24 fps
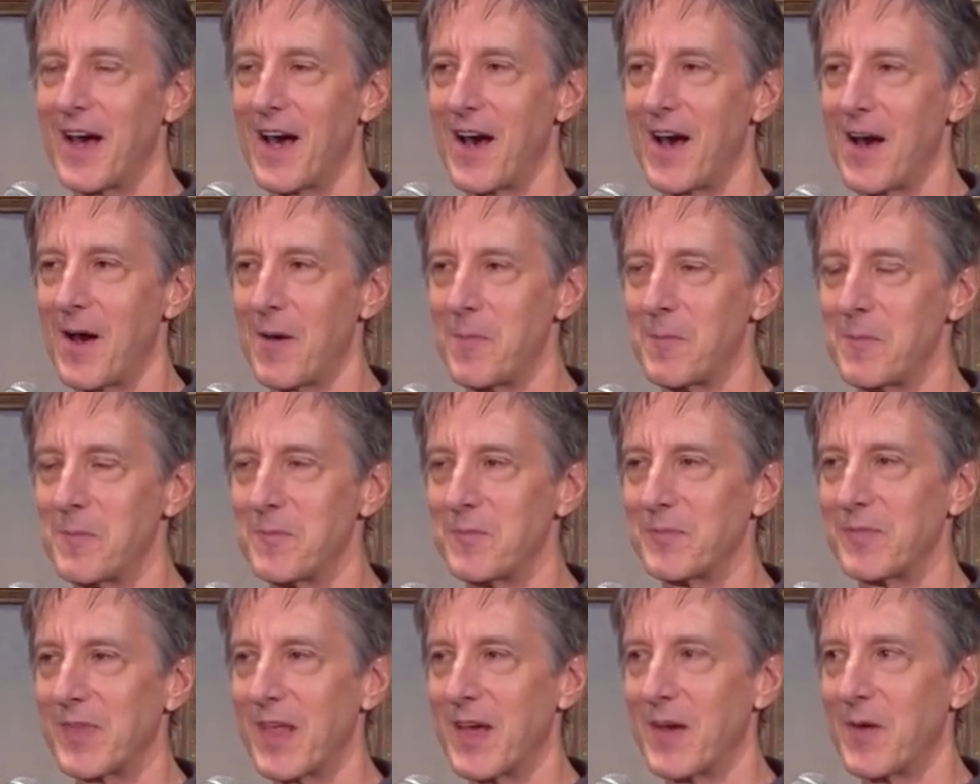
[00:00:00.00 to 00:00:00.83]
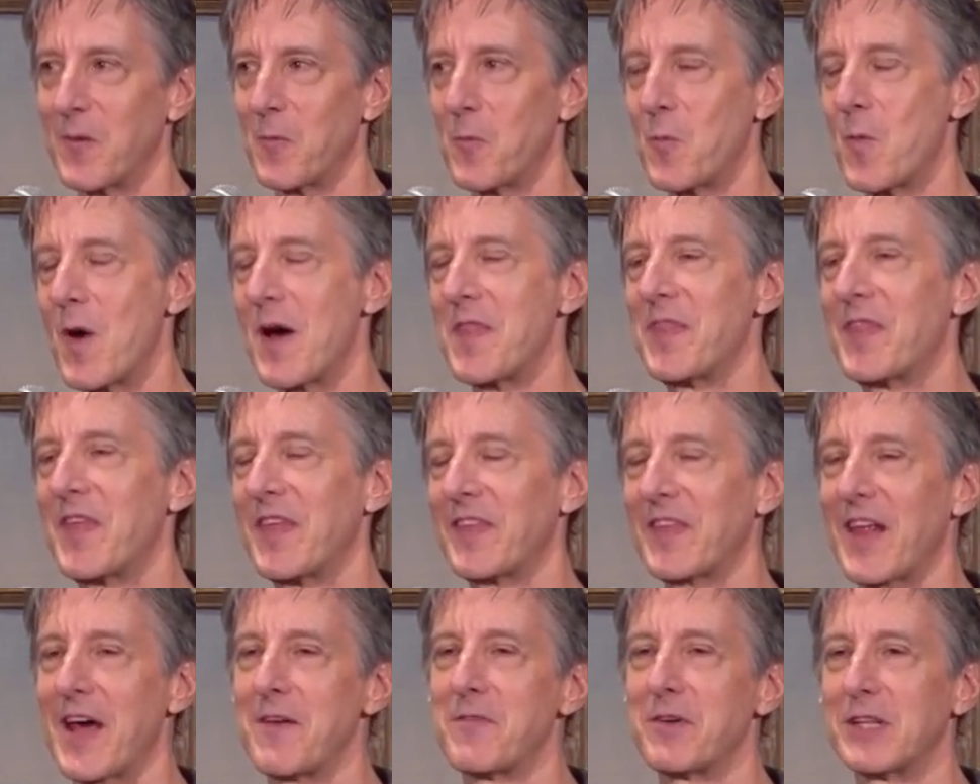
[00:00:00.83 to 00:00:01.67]
one
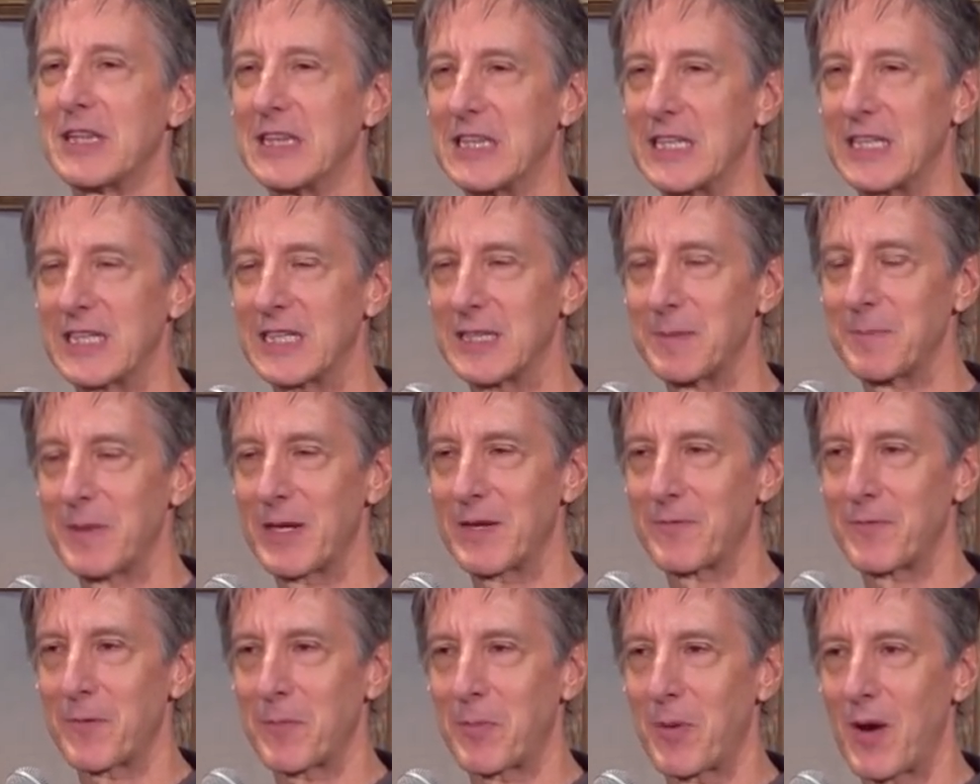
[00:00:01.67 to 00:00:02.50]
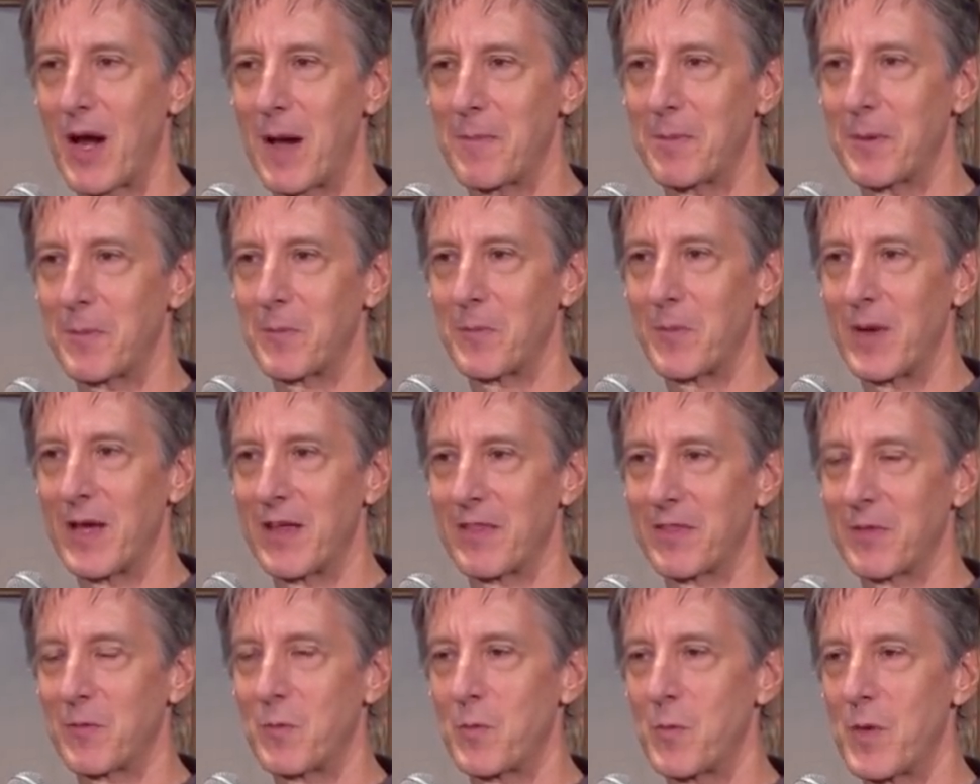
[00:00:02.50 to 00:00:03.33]
thing that I have a little bit of a problem
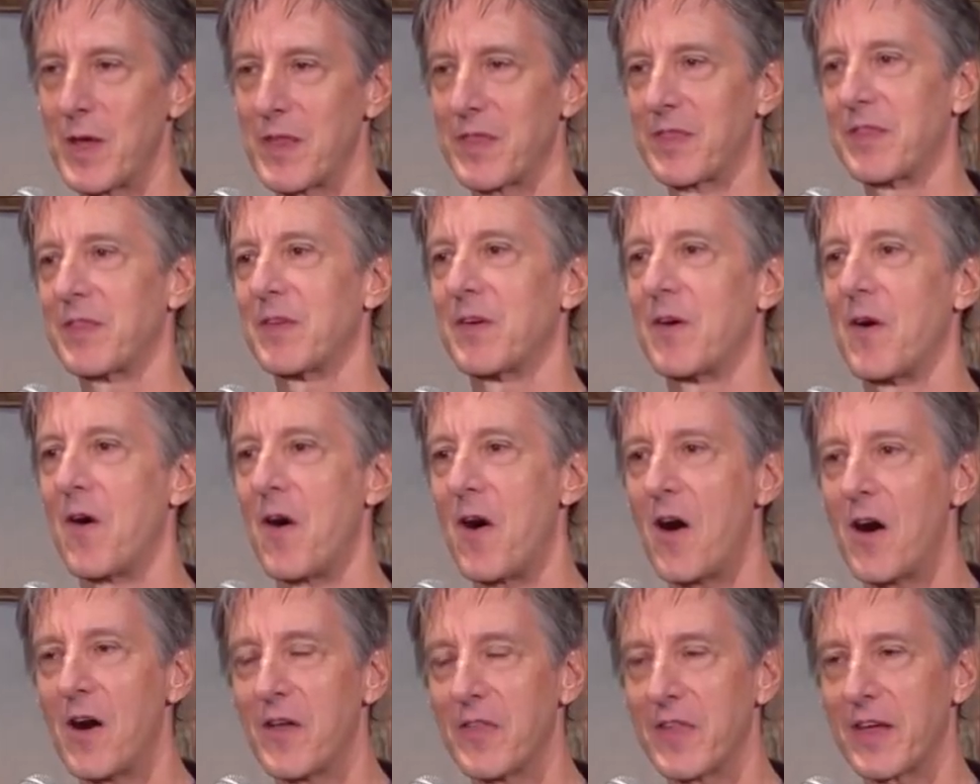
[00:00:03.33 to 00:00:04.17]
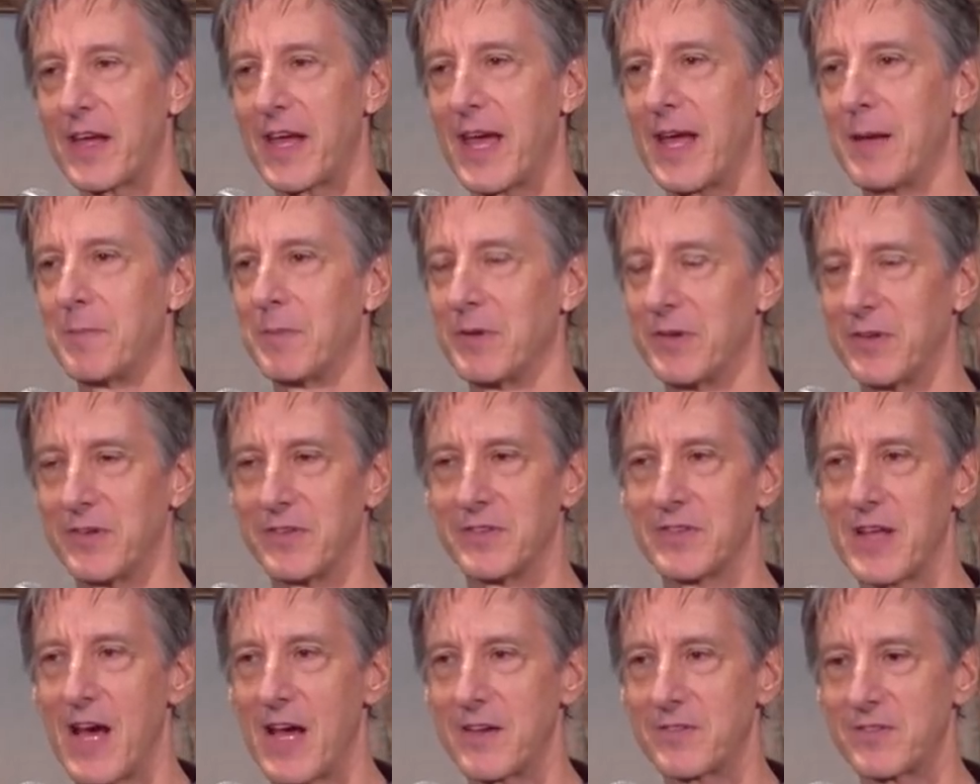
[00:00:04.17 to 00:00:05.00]
with all the cable
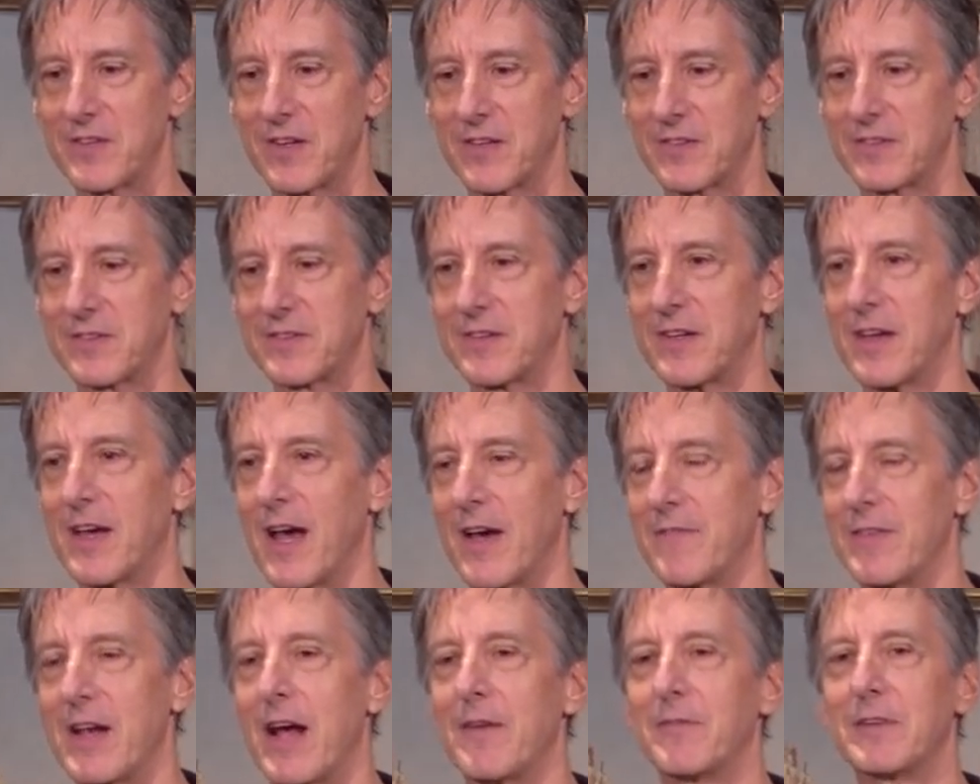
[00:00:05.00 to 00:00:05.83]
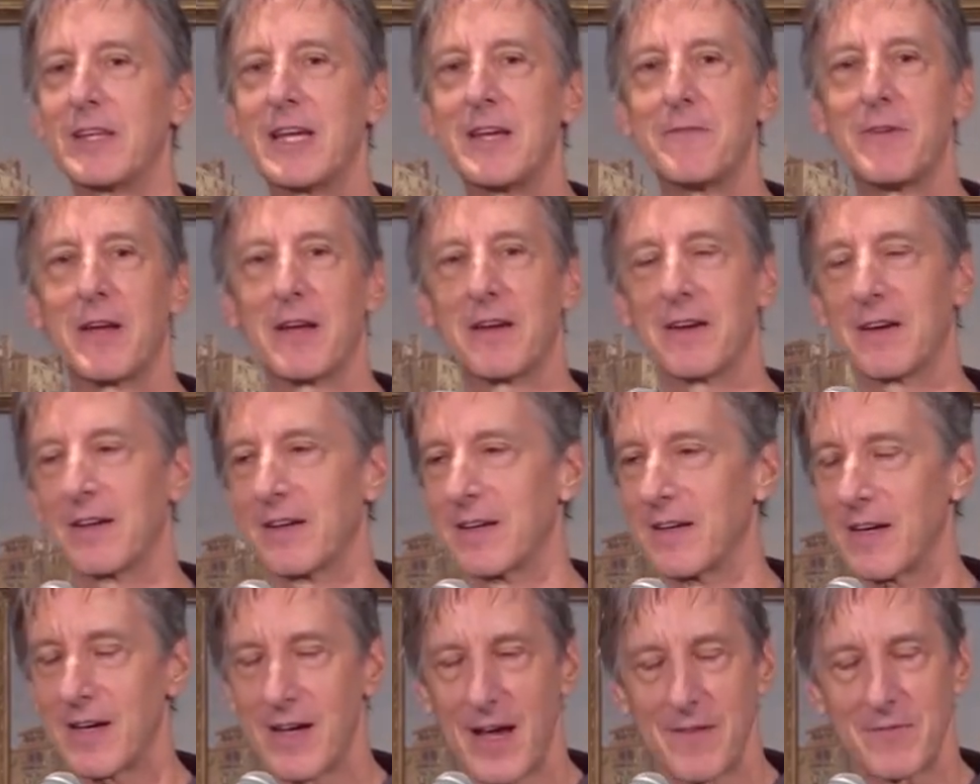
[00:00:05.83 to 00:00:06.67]
news, I'm not
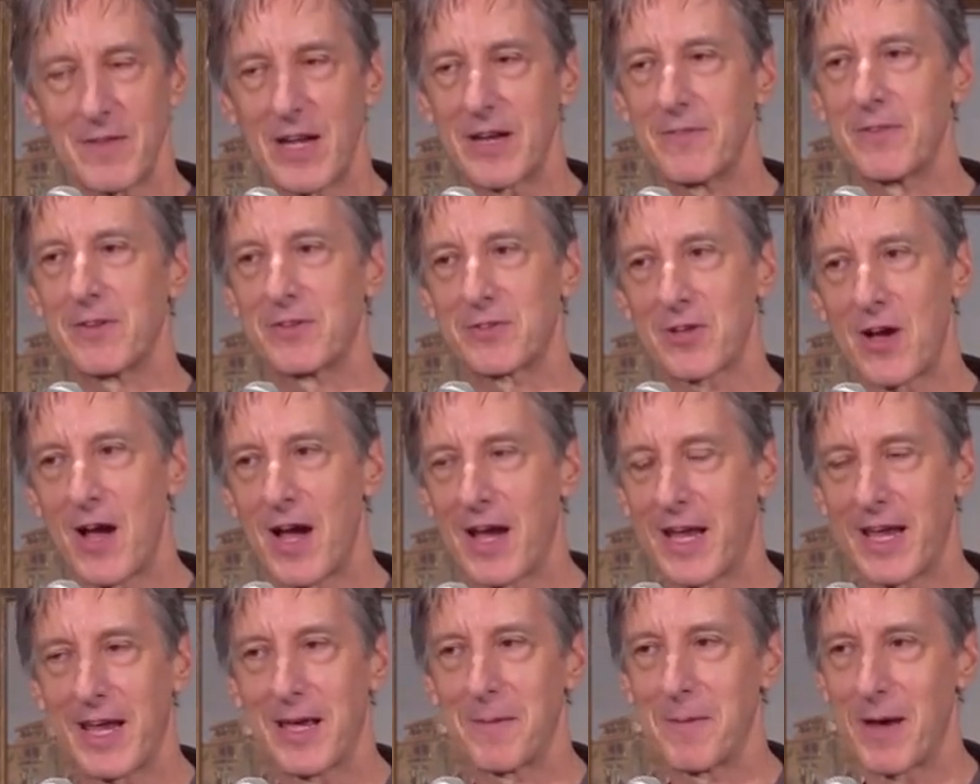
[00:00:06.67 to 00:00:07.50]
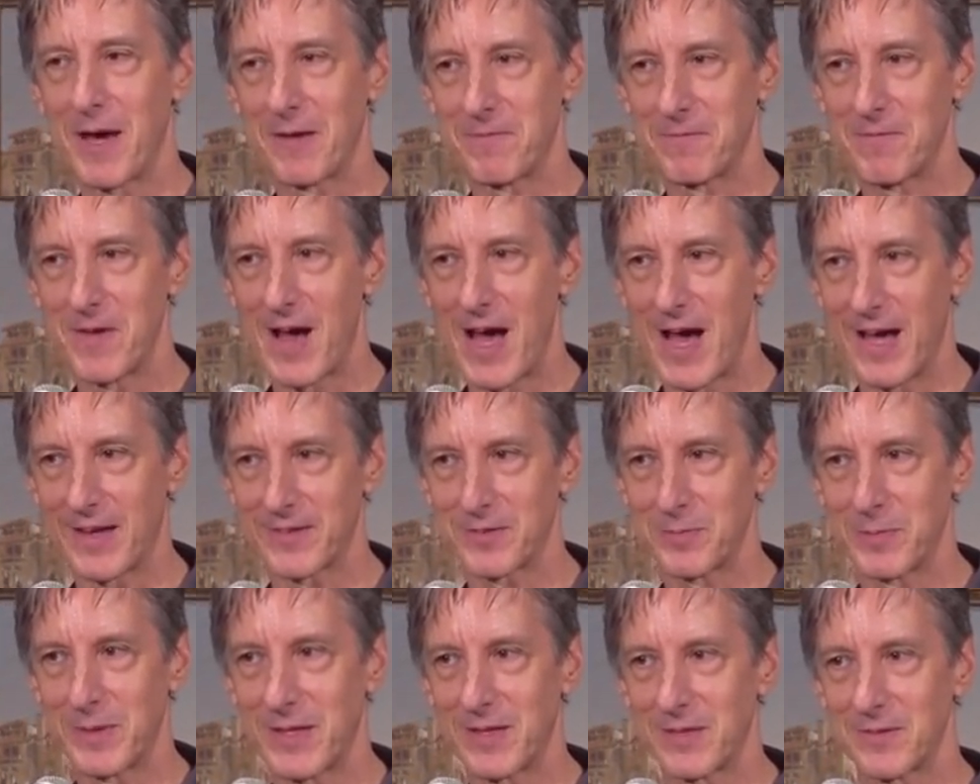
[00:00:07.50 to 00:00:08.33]
even talking about
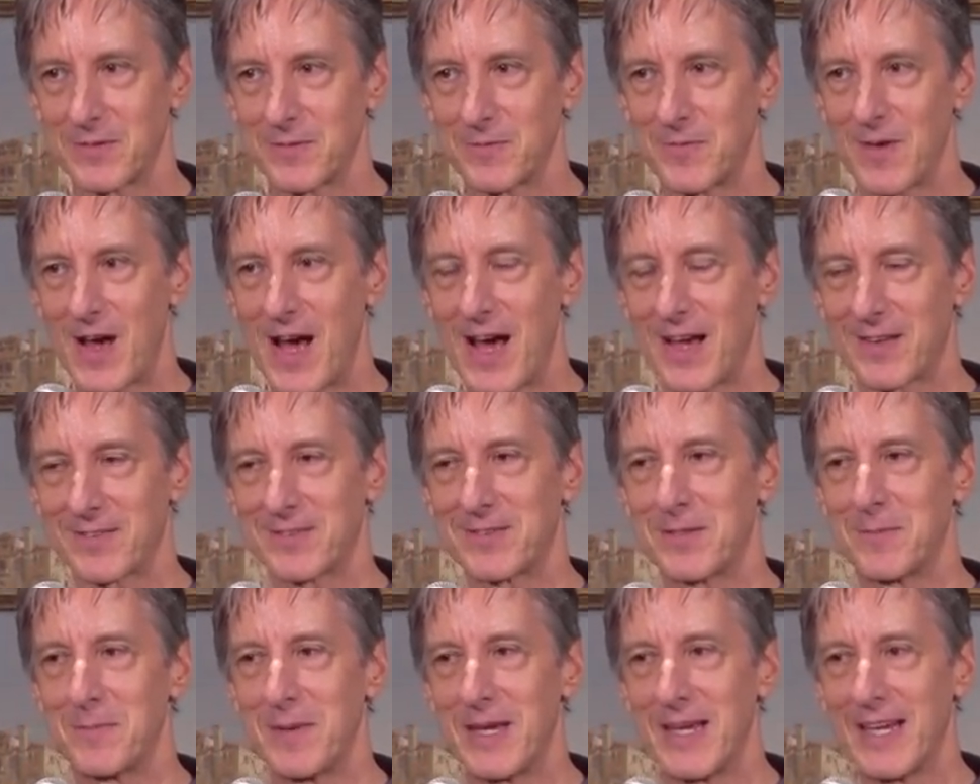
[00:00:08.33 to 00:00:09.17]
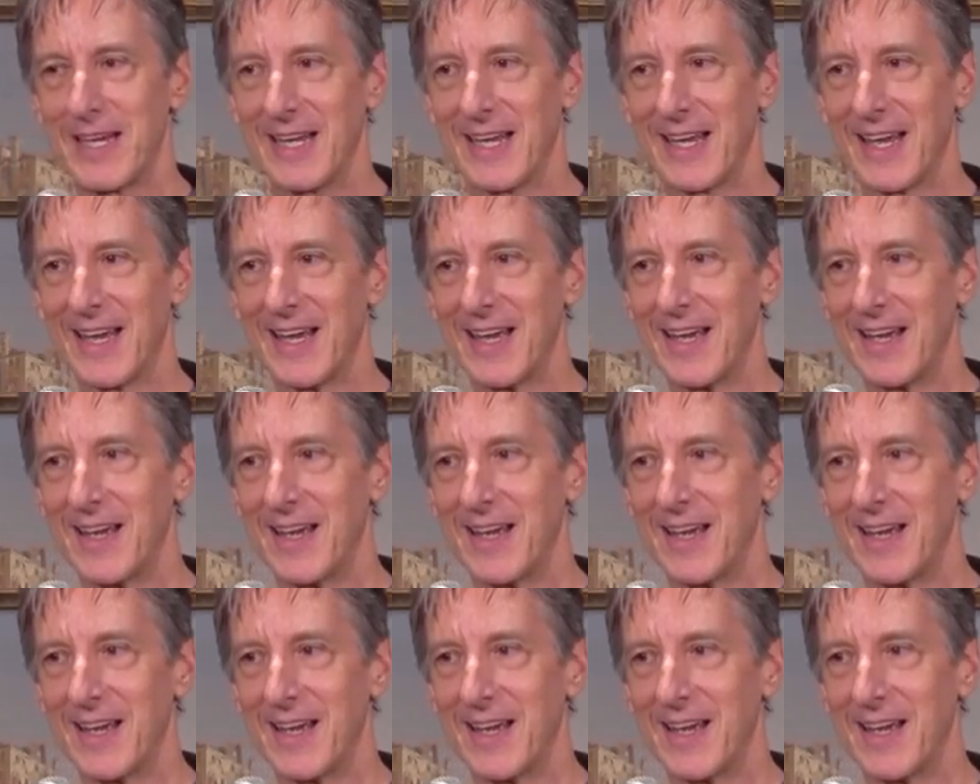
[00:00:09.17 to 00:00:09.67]
Fox, because Fox, to me,